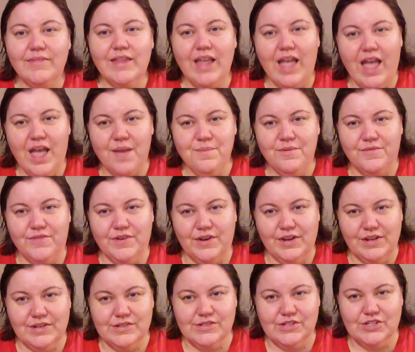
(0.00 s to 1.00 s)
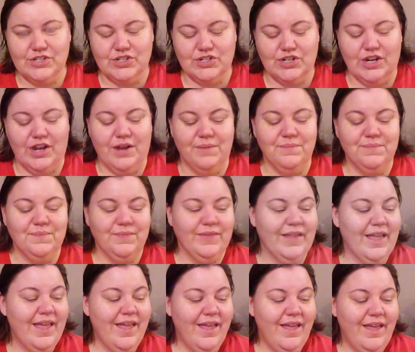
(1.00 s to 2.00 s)
I prefer to use a straw.
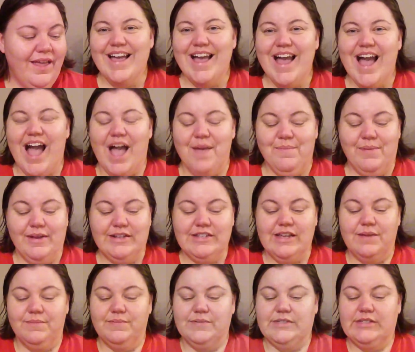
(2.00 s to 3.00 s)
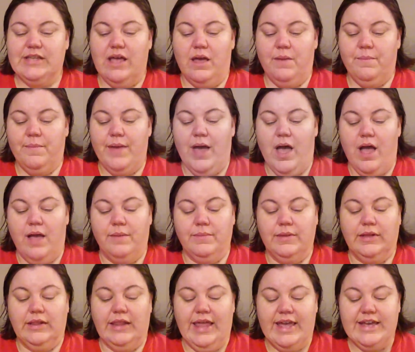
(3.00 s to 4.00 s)
I picked up some
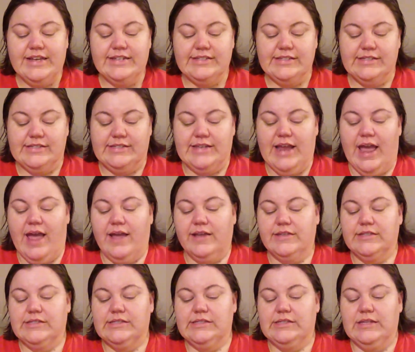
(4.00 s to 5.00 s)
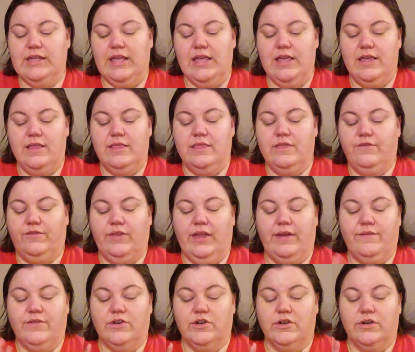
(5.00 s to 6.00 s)
Lay's stacks in the
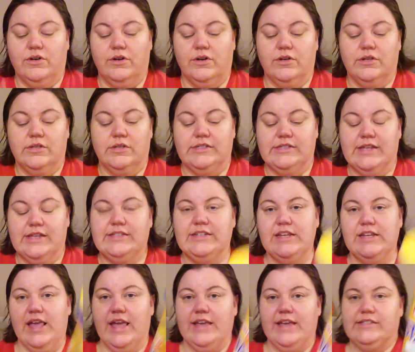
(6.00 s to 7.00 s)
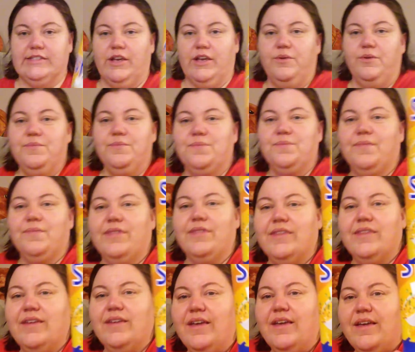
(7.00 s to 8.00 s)
flavor Zesty Queso.
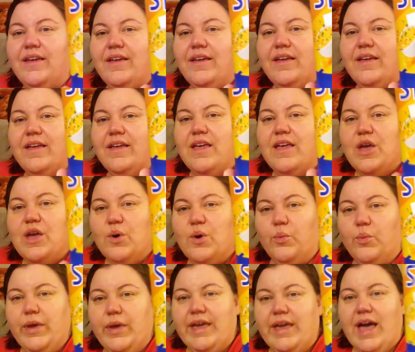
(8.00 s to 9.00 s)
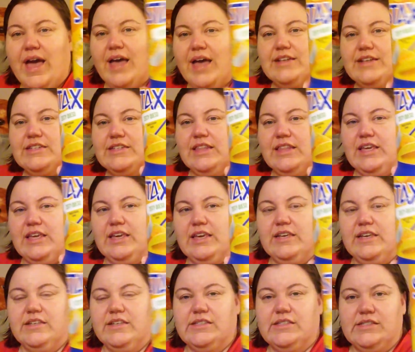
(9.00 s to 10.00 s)
We got
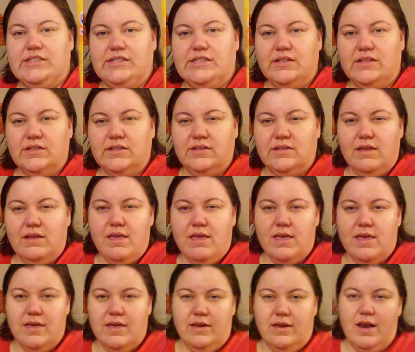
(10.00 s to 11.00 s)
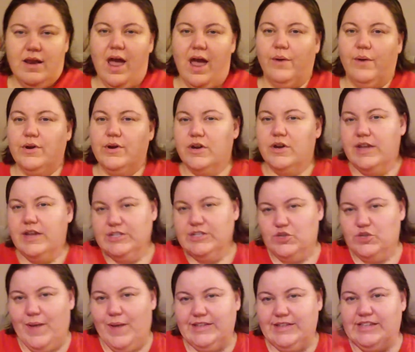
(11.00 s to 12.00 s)
these in our Easter
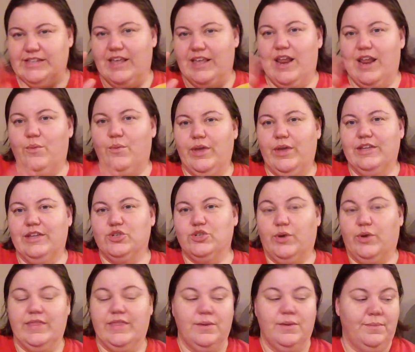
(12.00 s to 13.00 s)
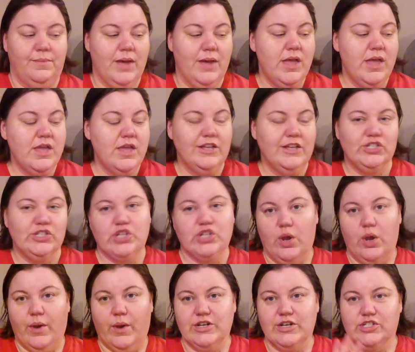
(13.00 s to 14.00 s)
basket and enjoyed them,
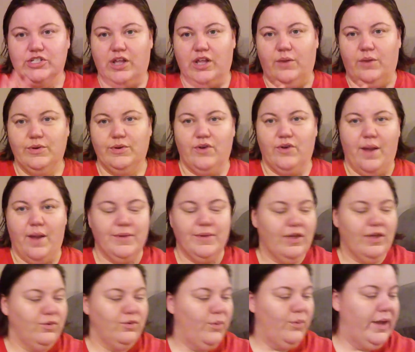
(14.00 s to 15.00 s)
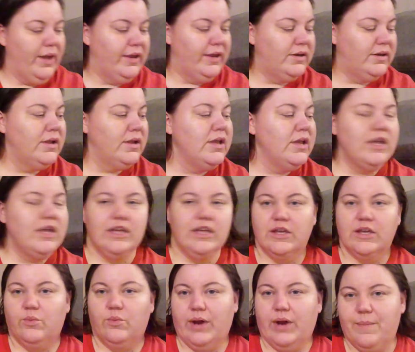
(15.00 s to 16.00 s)
so I just thought I would grab another one.
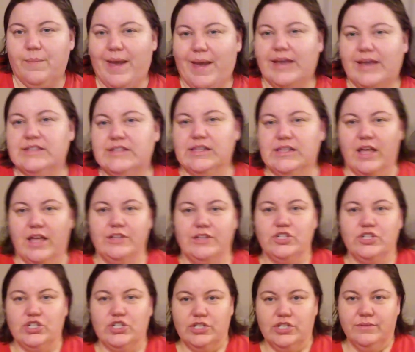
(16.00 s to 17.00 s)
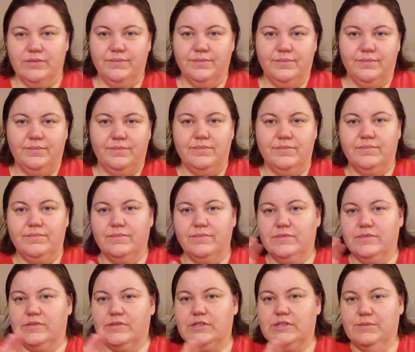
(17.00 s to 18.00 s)
When I pack his lunch,
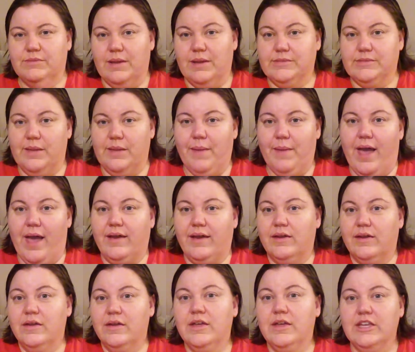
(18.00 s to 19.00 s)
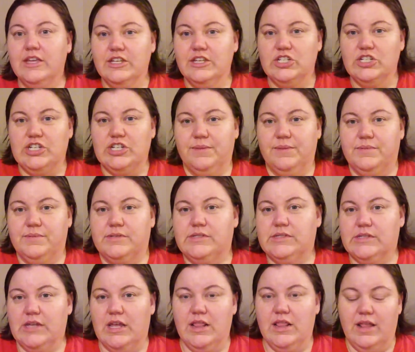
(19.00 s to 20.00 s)
sometimes I pack
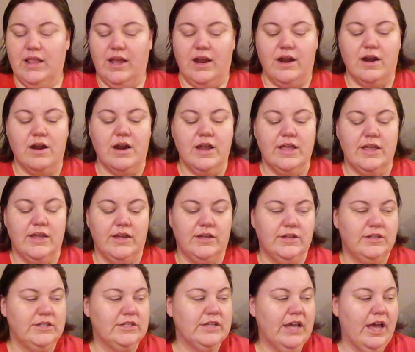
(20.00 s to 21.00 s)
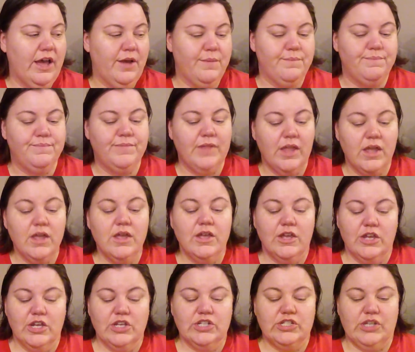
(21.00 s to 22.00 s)
chips in there, and
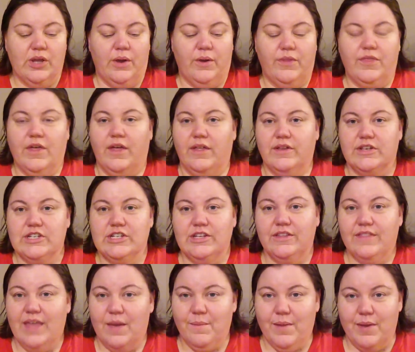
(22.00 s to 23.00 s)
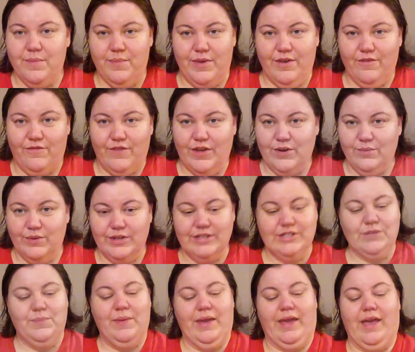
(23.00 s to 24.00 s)
so I thought that might be a fun one to
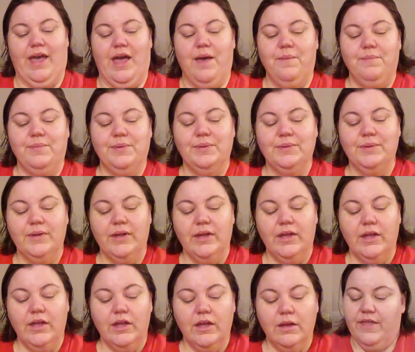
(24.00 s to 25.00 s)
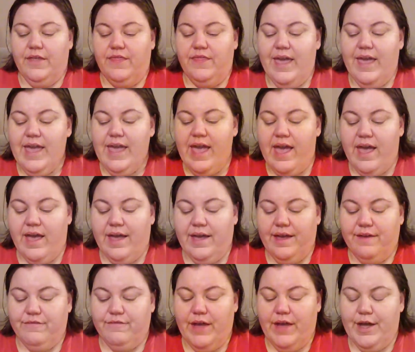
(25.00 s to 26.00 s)
pick up. They
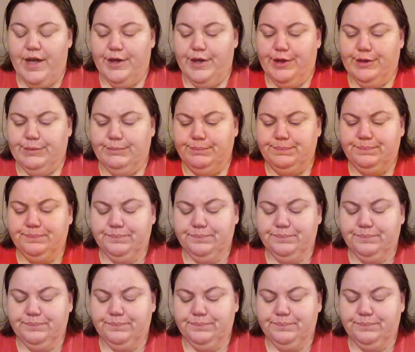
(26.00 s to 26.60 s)
have, I